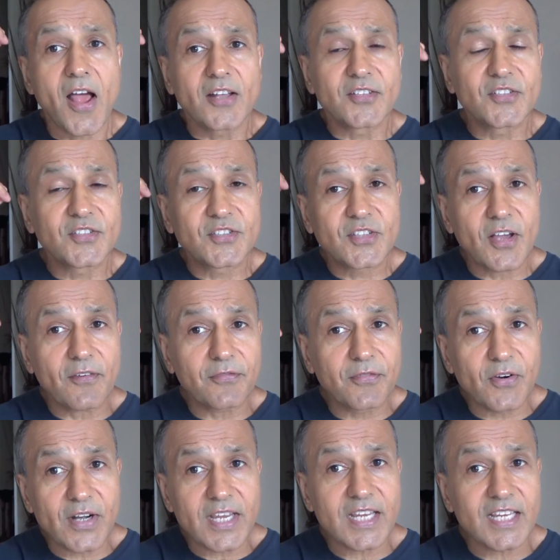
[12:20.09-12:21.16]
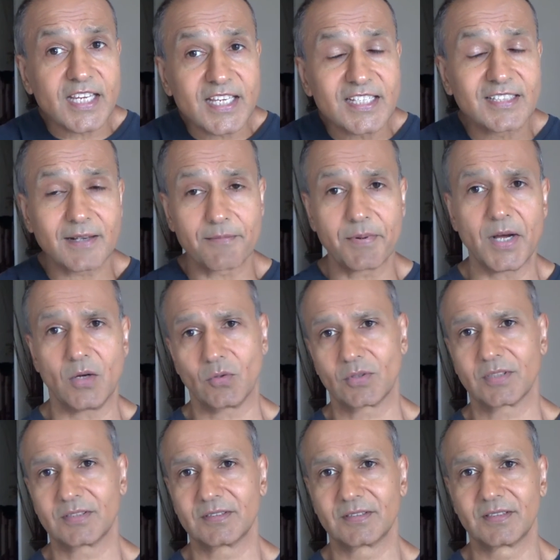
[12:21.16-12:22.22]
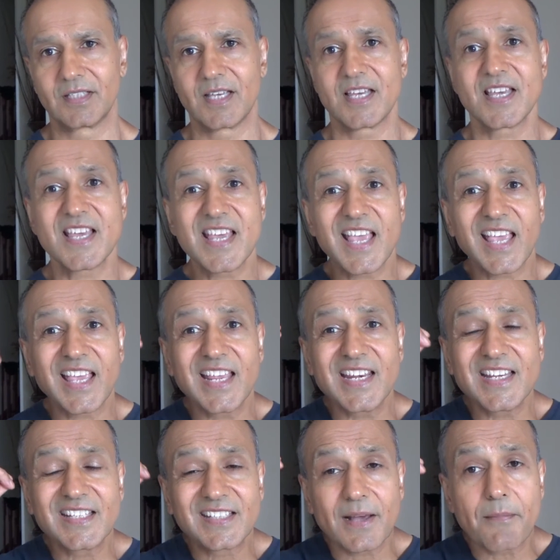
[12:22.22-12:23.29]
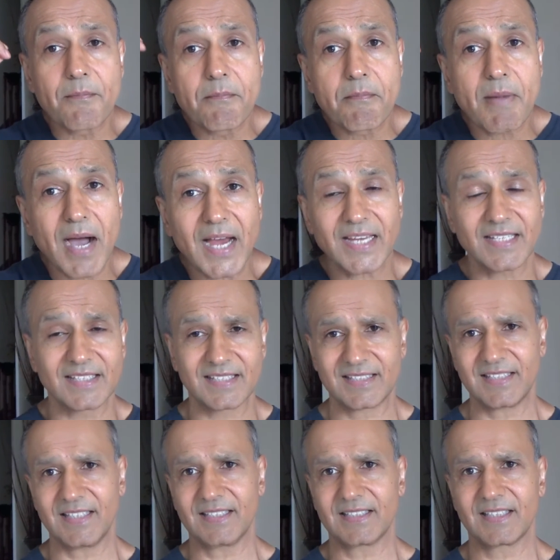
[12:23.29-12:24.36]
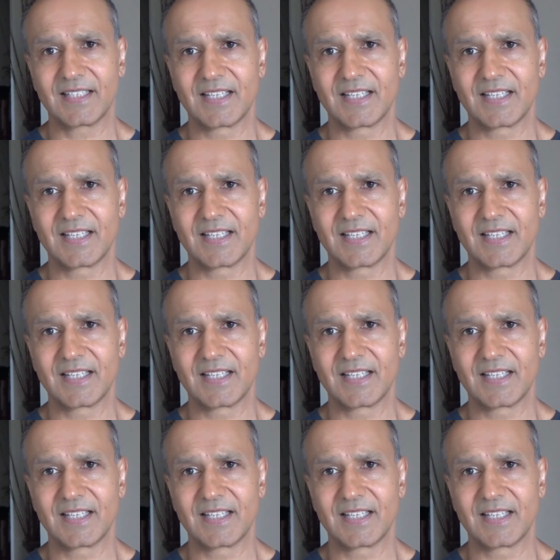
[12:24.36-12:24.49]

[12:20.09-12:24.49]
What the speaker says: suffering is about. It is a mindset.